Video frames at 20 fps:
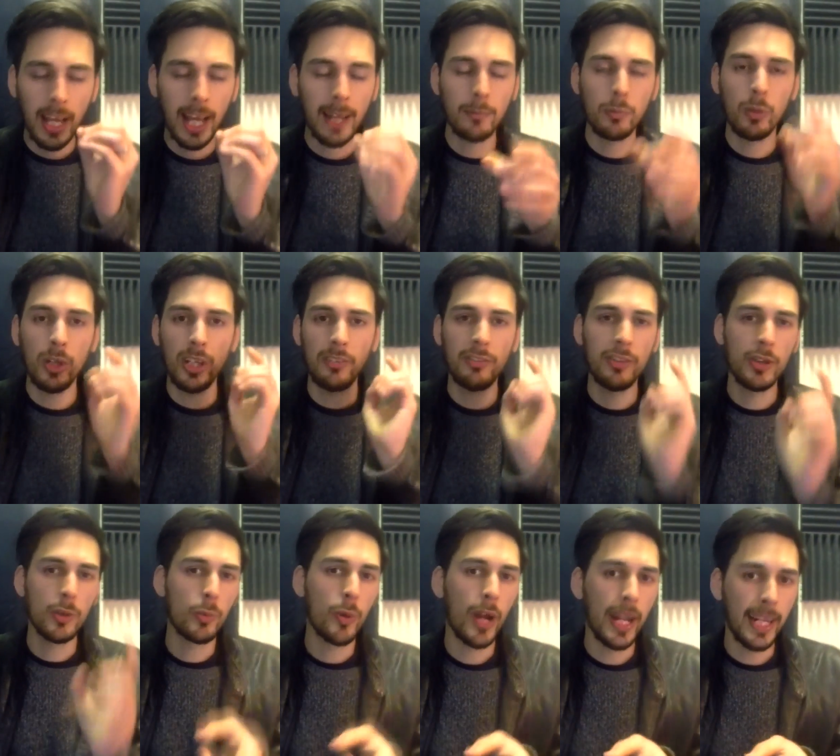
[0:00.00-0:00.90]
And if
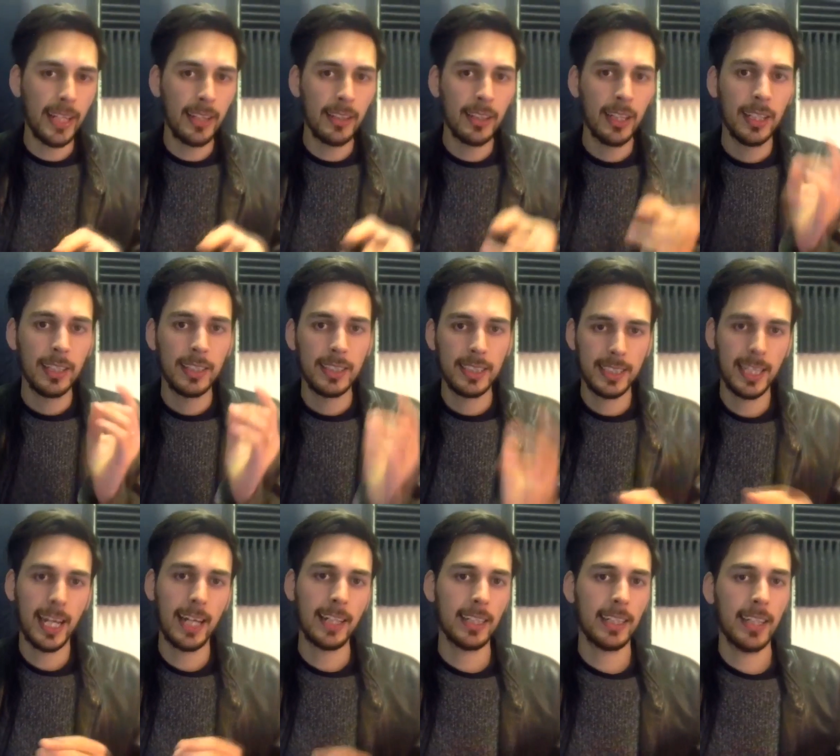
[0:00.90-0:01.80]
you're ready to
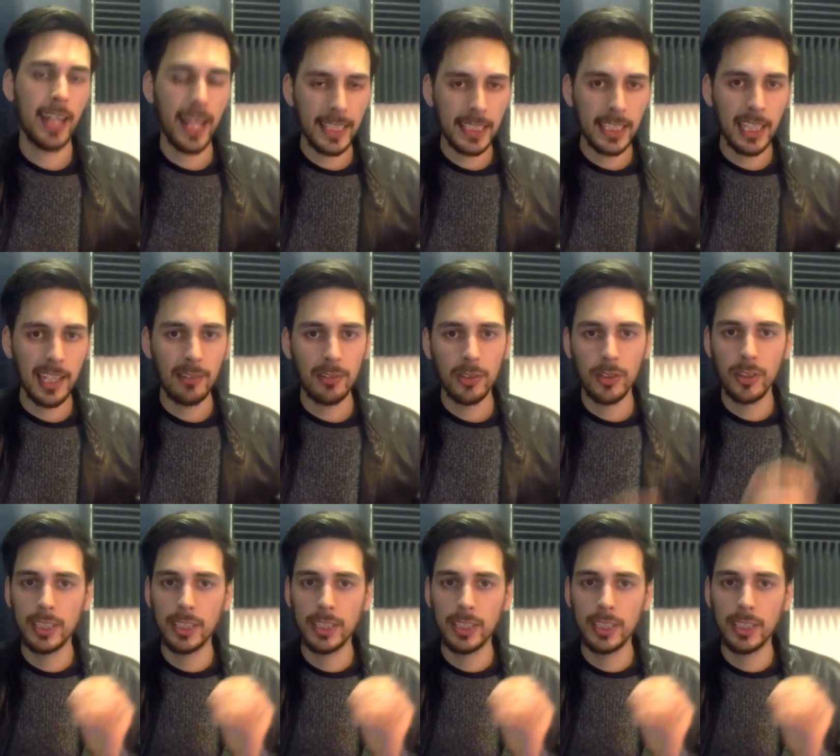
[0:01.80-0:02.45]
take the next level